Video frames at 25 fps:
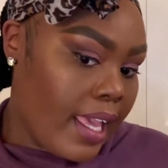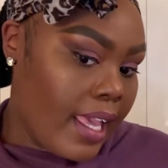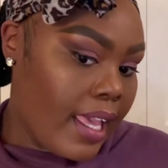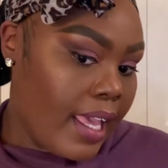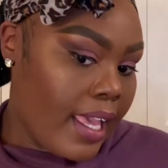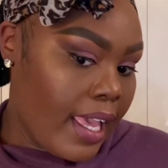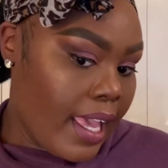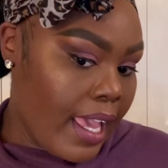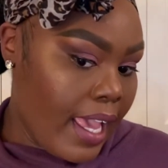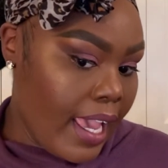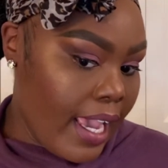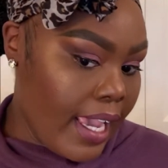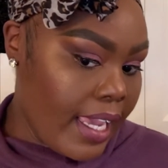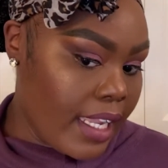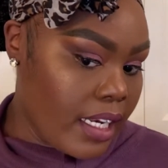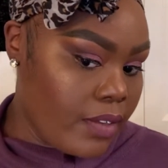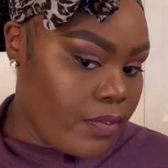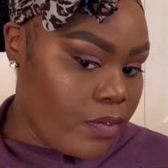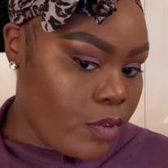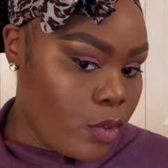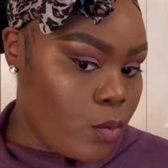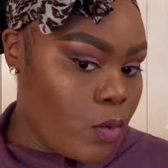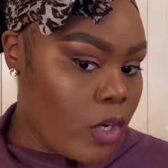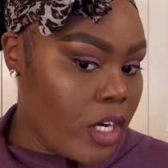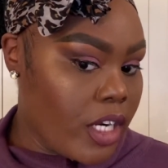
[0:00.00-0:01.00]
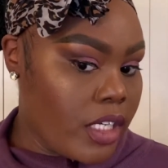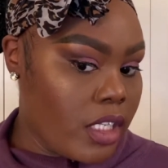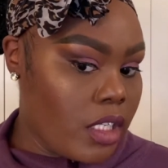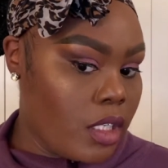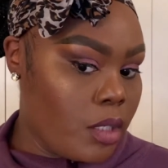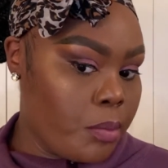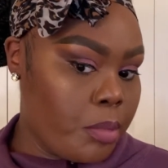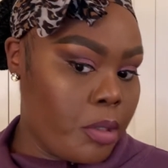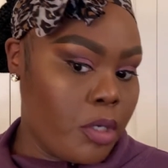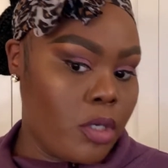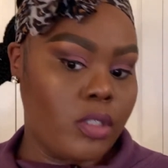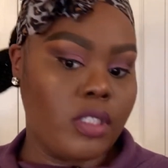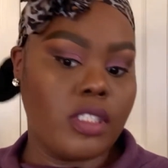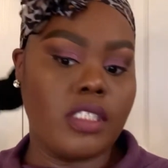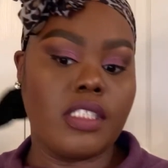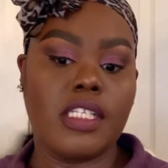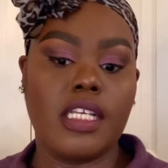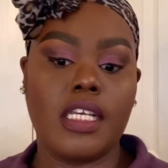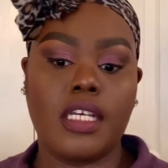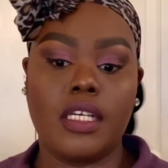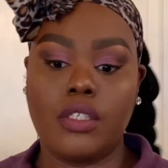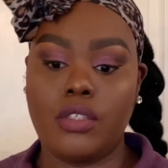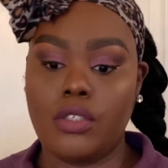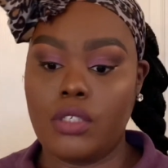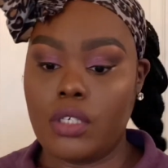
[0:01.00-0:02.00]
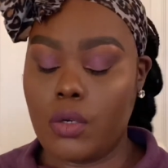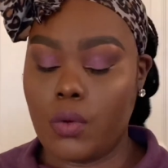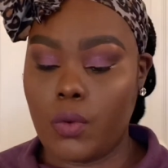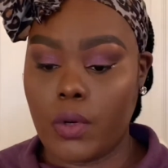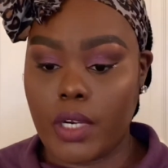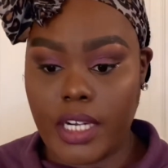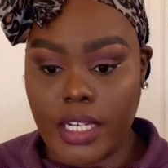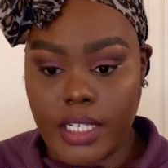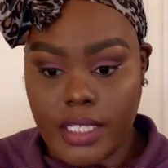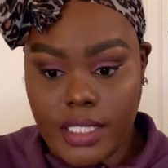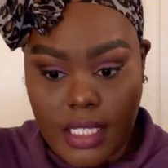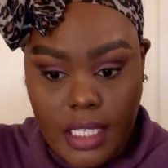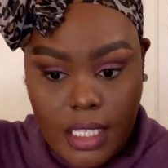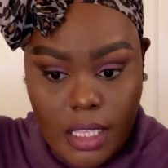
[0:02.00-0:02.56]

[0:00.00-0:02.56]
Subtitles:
And if you wear it in a ponytail, you can wear it to the